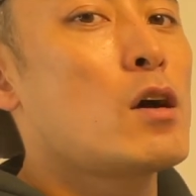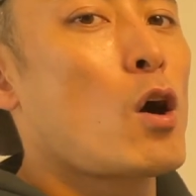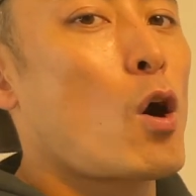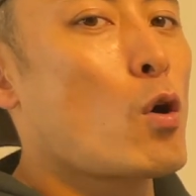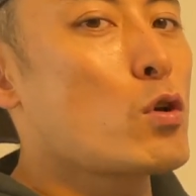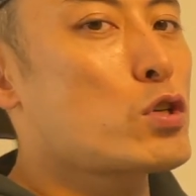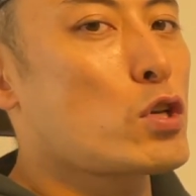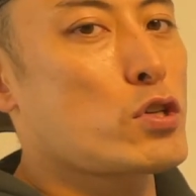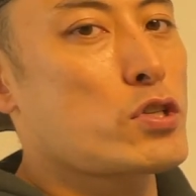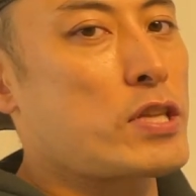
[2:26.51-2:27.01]

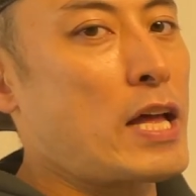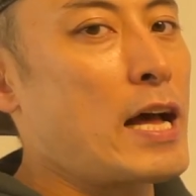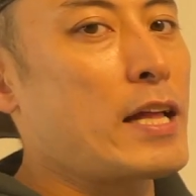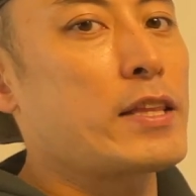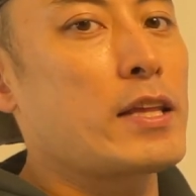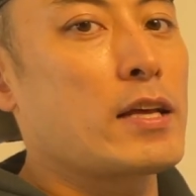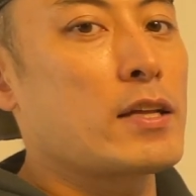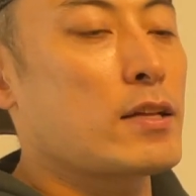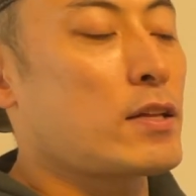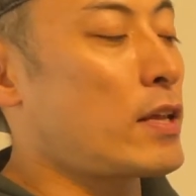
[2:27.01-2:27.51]
also
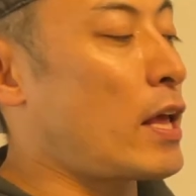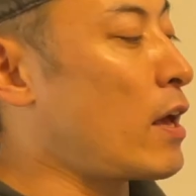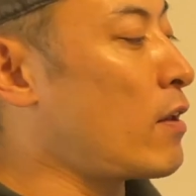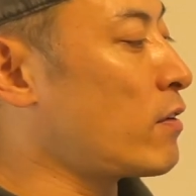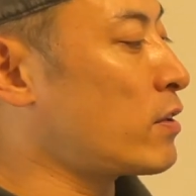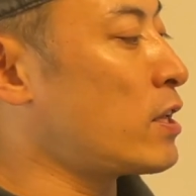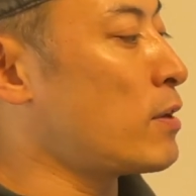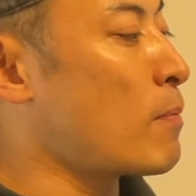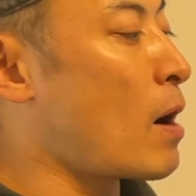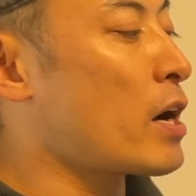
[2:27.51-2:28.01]
started the
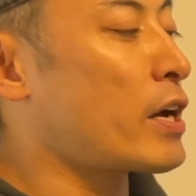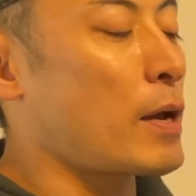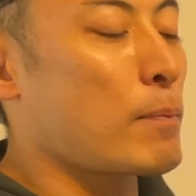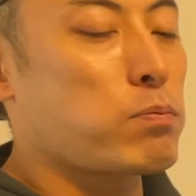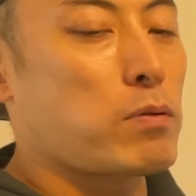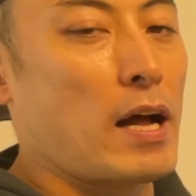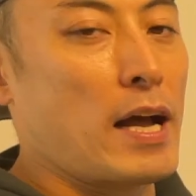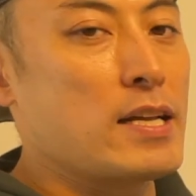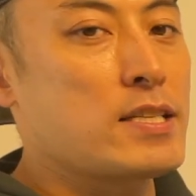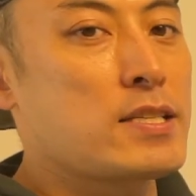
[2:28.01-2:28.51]
NFT
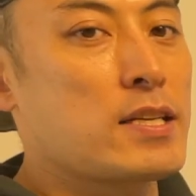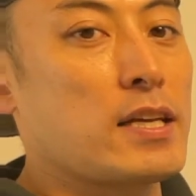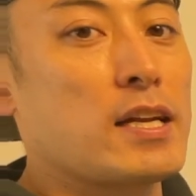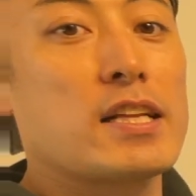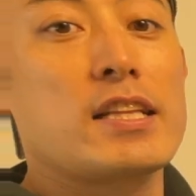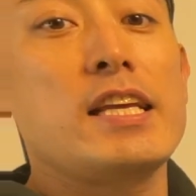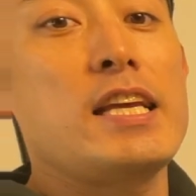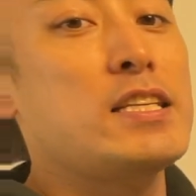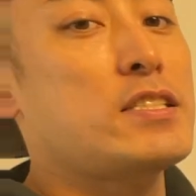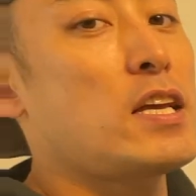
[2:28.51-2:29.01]
marketplace in
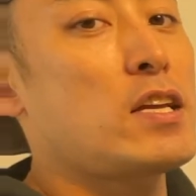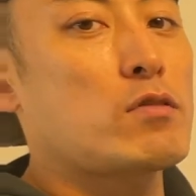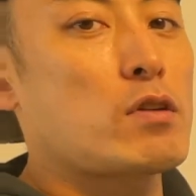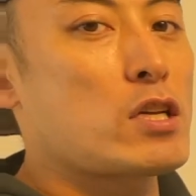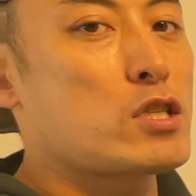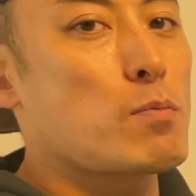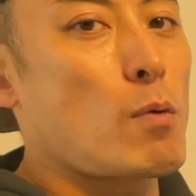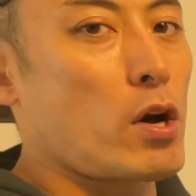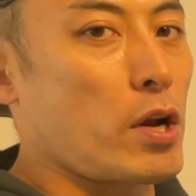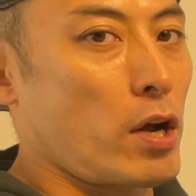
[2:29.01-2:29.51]
a
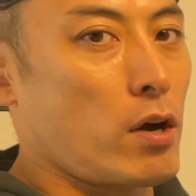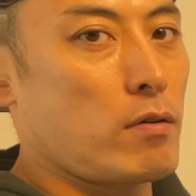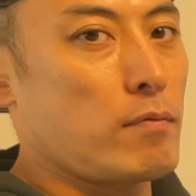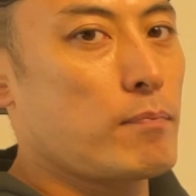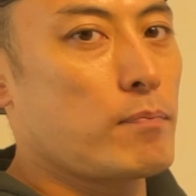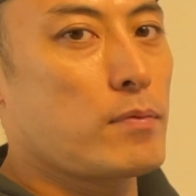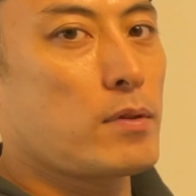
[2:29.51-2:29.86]
decentralized model.